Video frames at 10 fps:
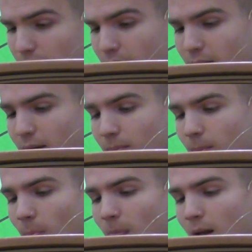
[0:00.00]
to
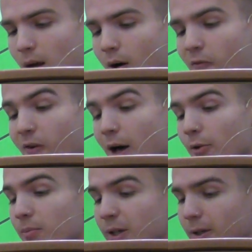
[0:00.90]
them,
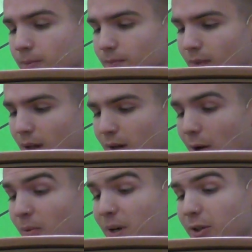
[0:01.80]
Follow me, and I
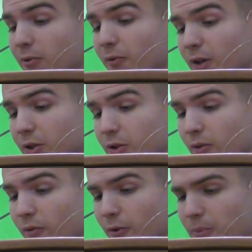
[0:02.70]
will make you fish
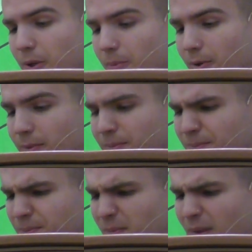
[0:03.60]
for people.
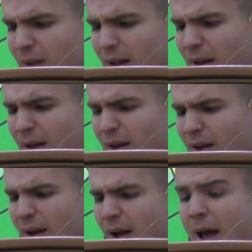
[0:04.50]

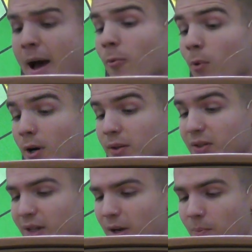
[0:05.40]
At once
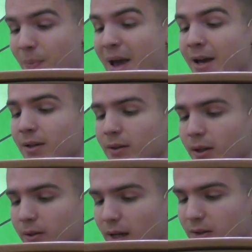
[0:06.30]
they abandoned
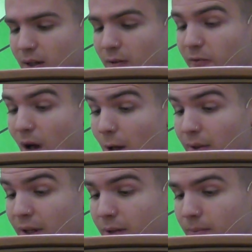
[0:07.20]
their nets and followed
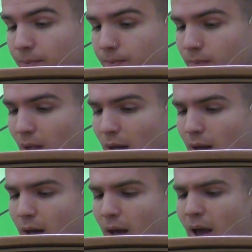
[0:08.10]
him.
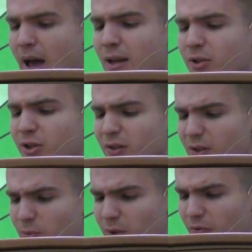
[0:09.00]
As
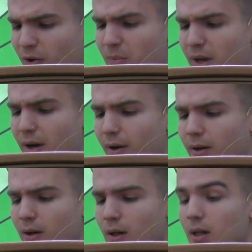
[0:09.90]
Jesus went from
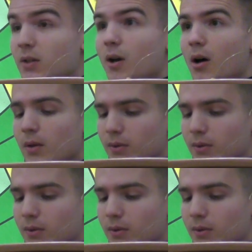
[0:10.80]
there, he saw